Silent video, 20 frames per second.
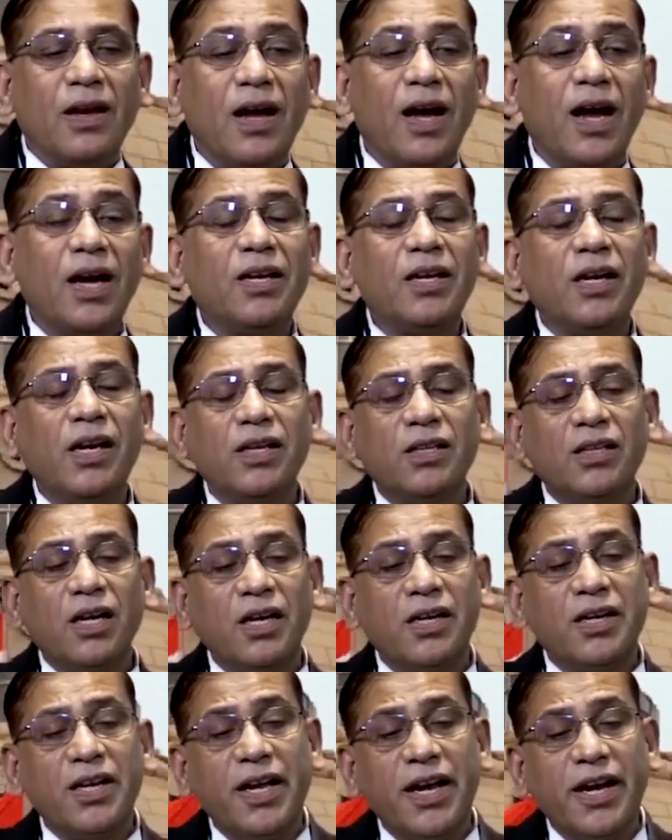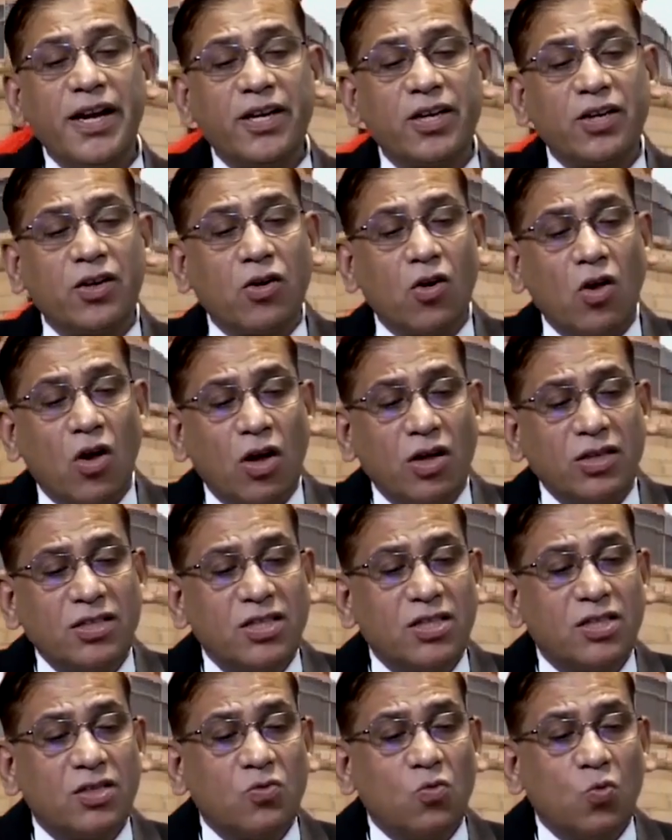Article 38,
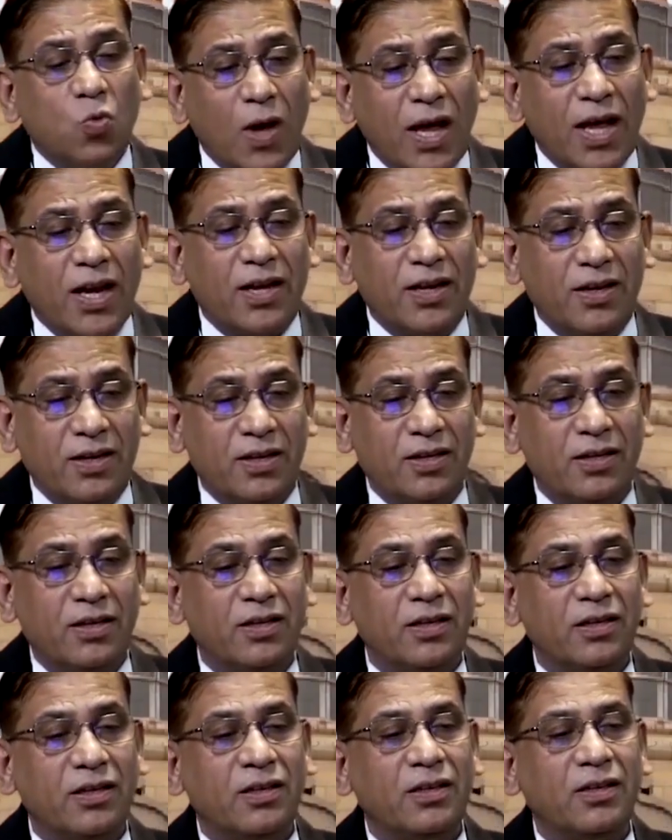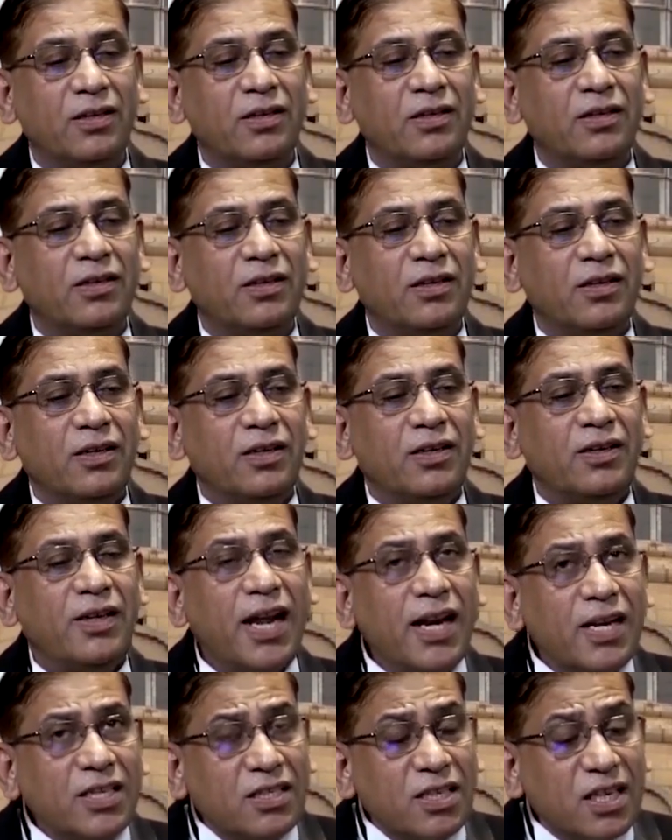Clause 1
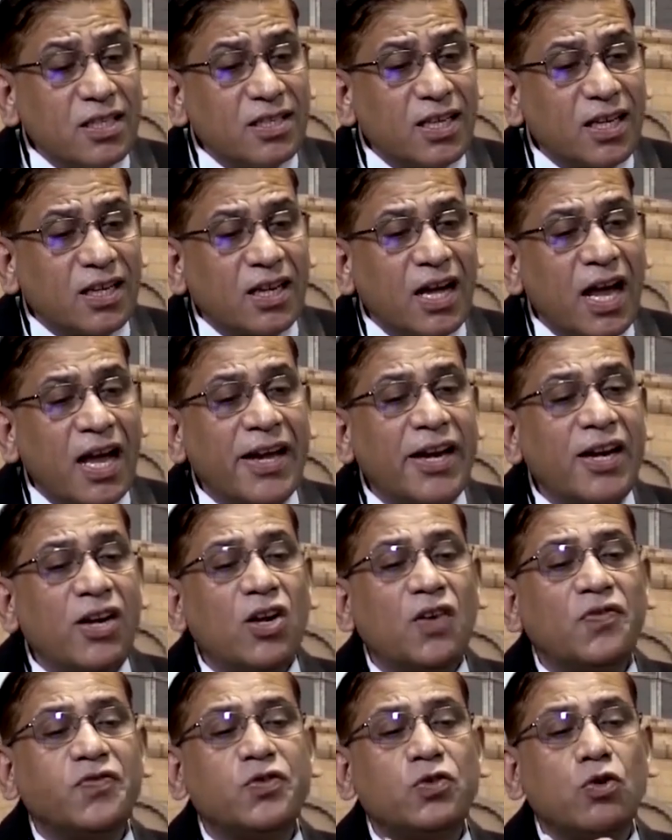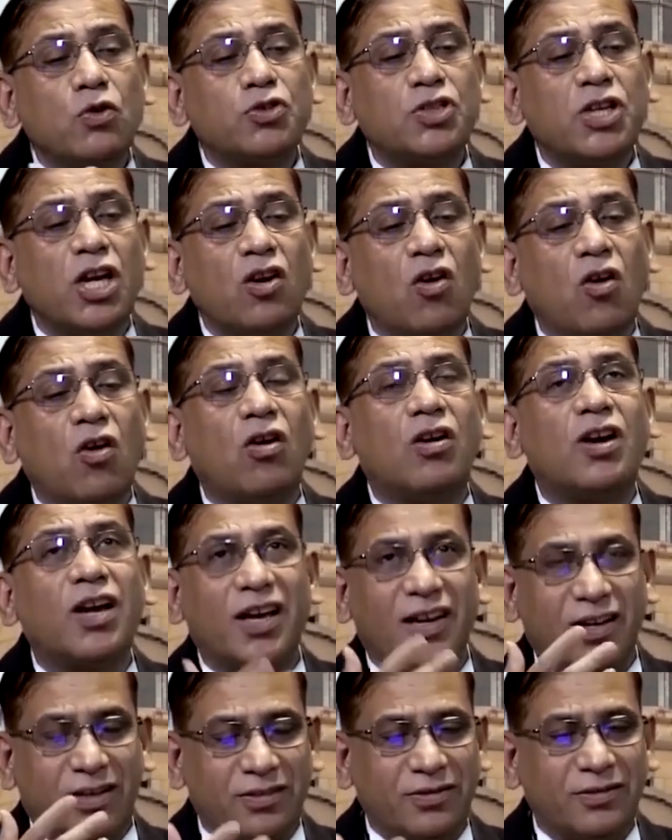tells us the kind of social
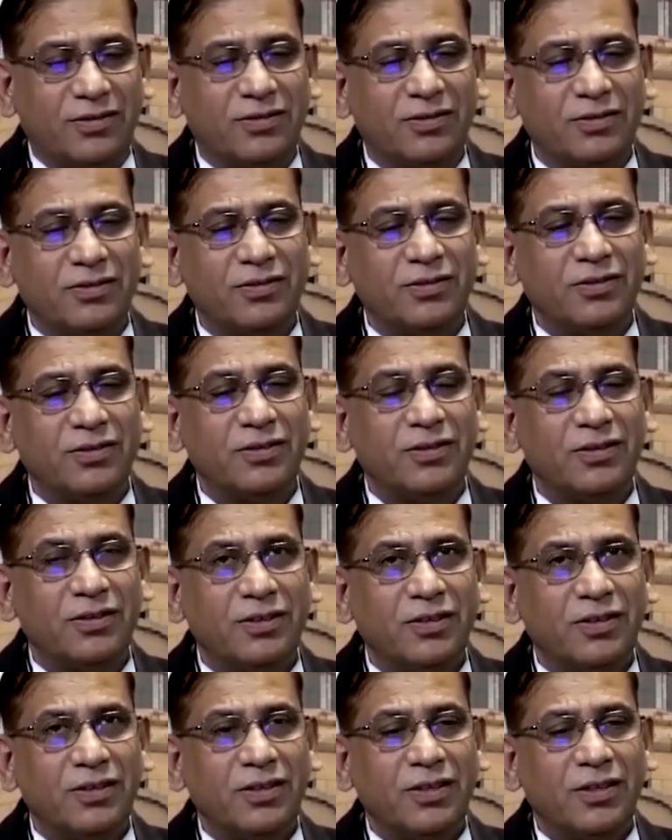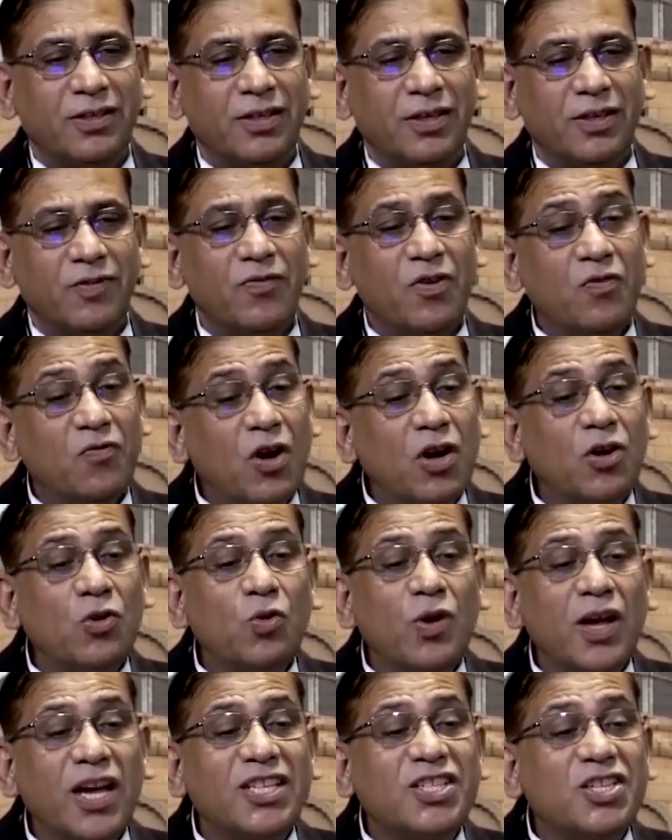order we
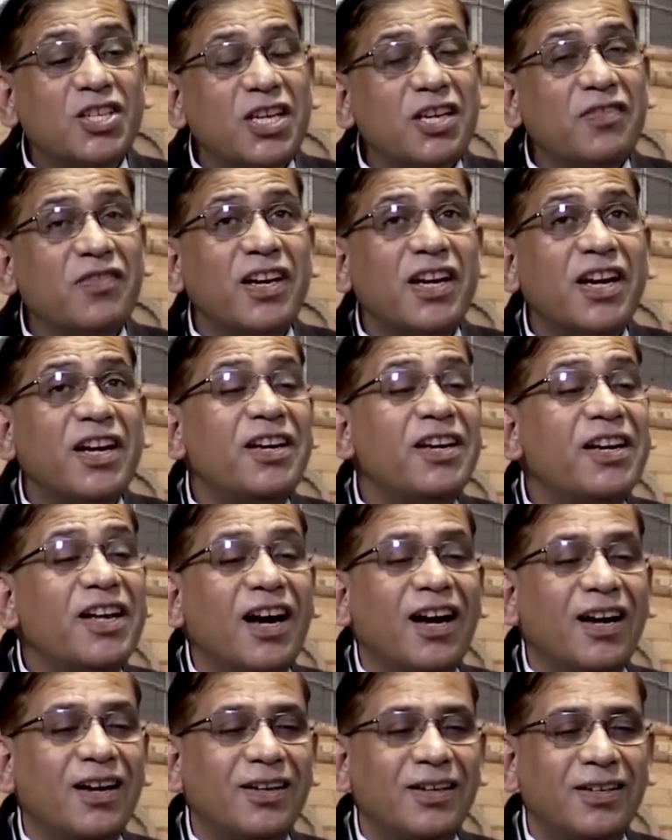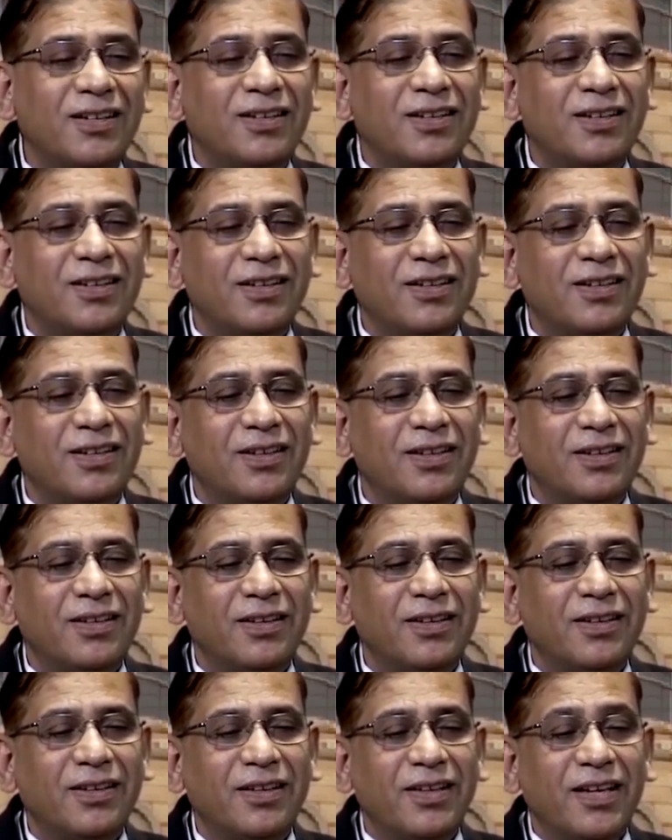want to achieve in India.
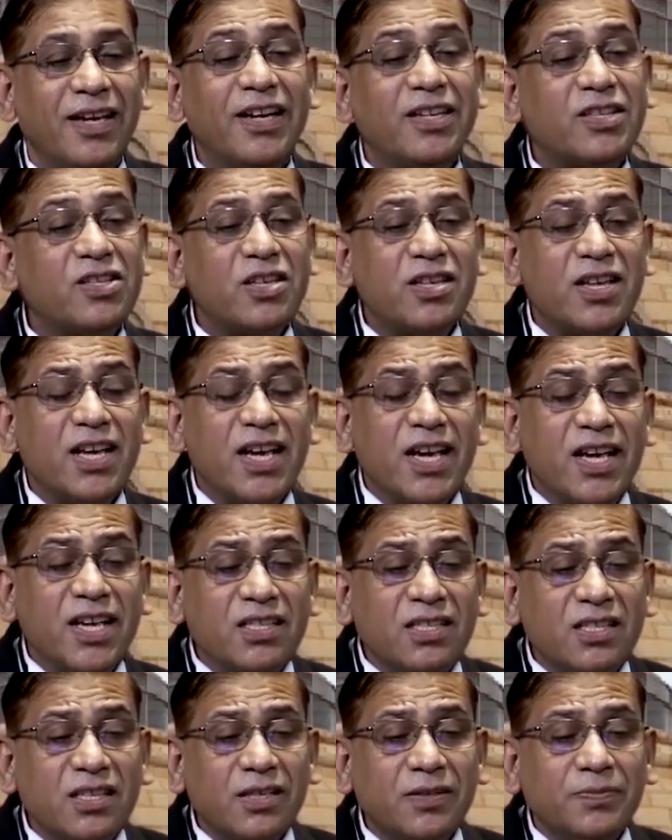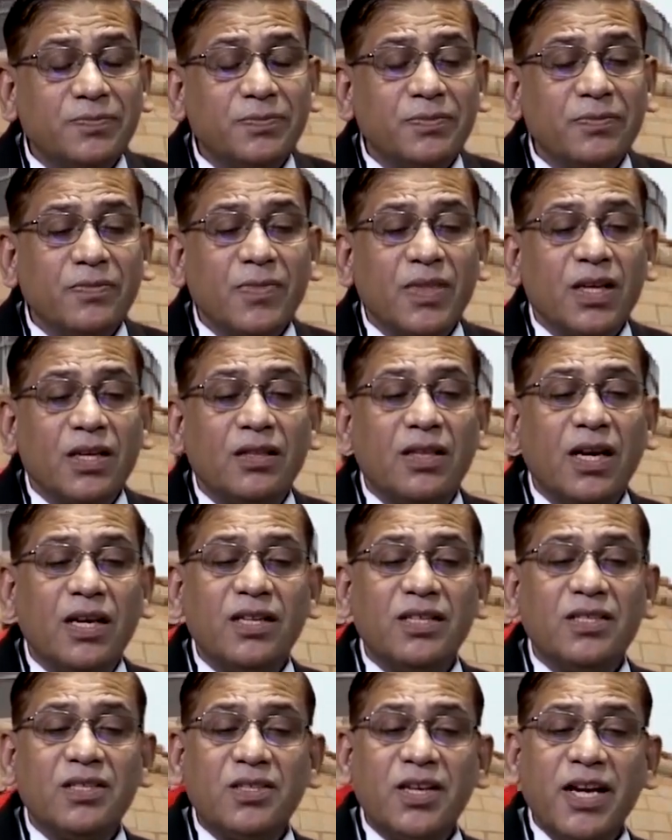It says
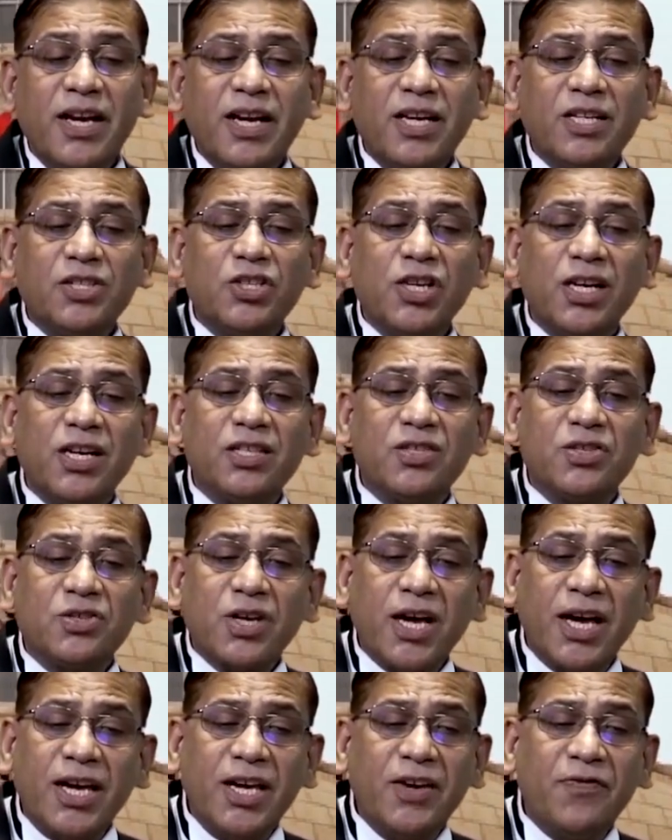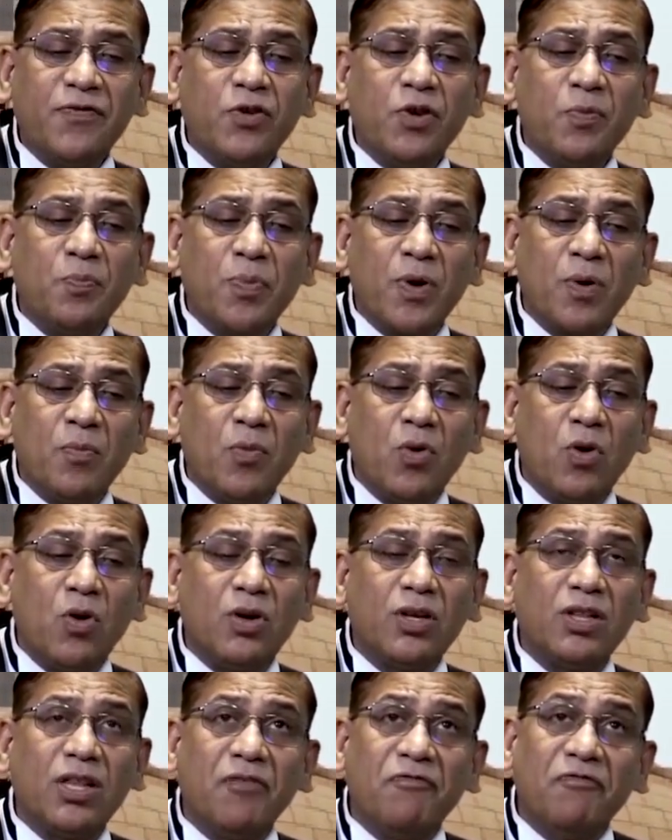the state shall strive to
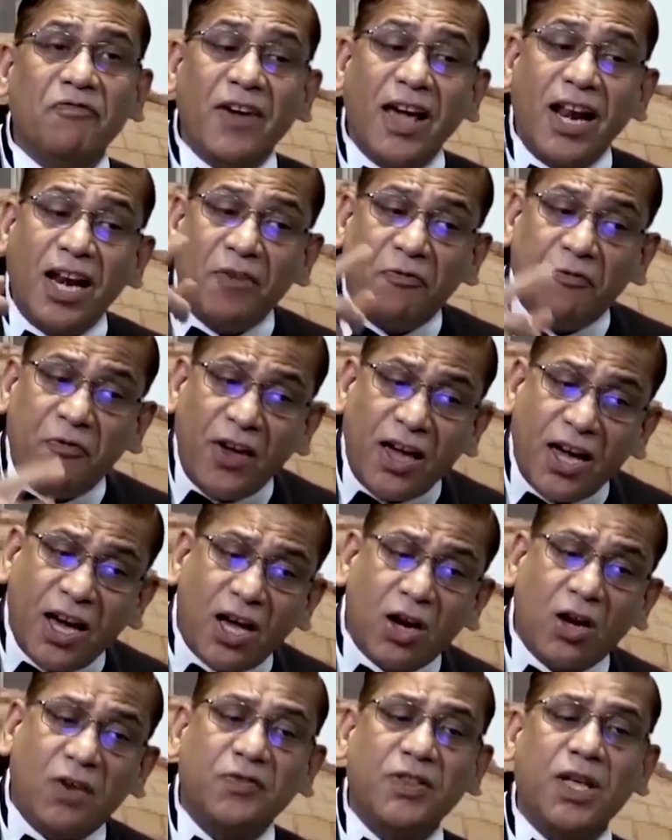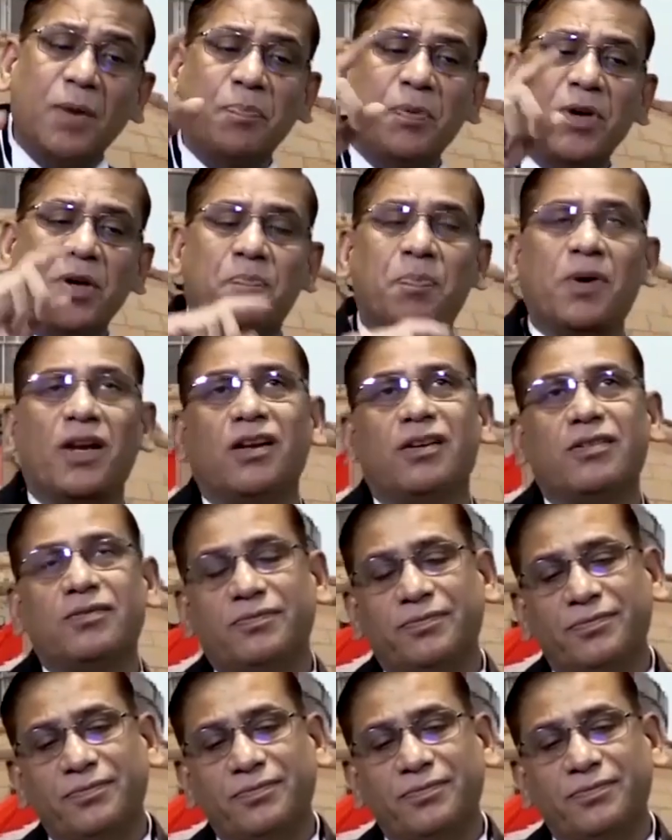promote the welfare of the people